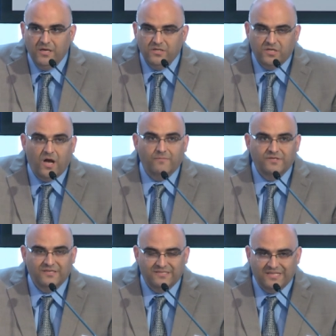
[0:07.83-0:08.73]
to come
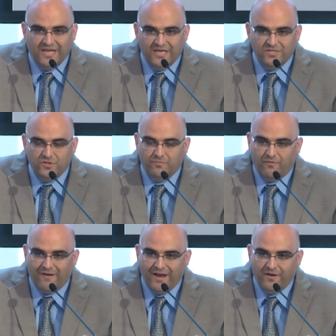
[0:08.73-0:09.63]
to the stage to
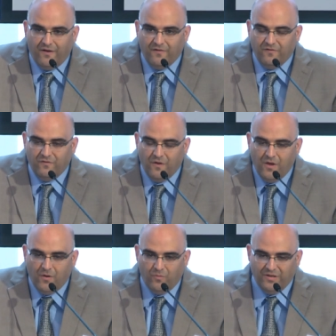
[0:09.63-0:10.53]
provide us
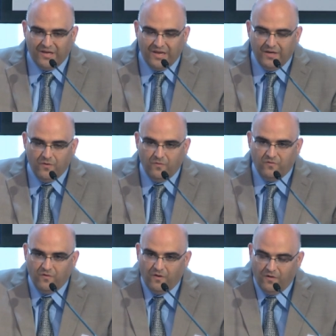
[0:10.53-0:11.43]
with a
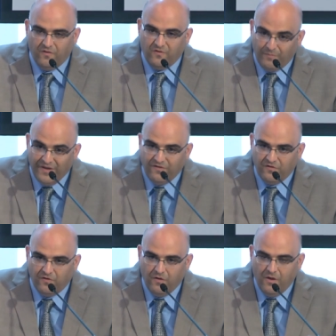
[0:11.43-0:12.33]
keynote
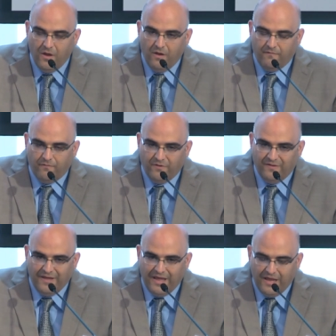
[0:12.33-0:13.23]
speech for the
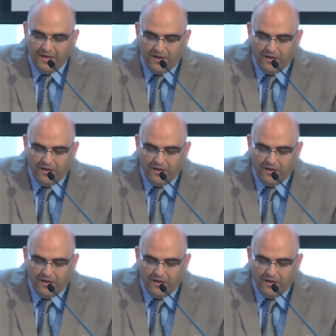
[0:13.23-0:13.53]
day.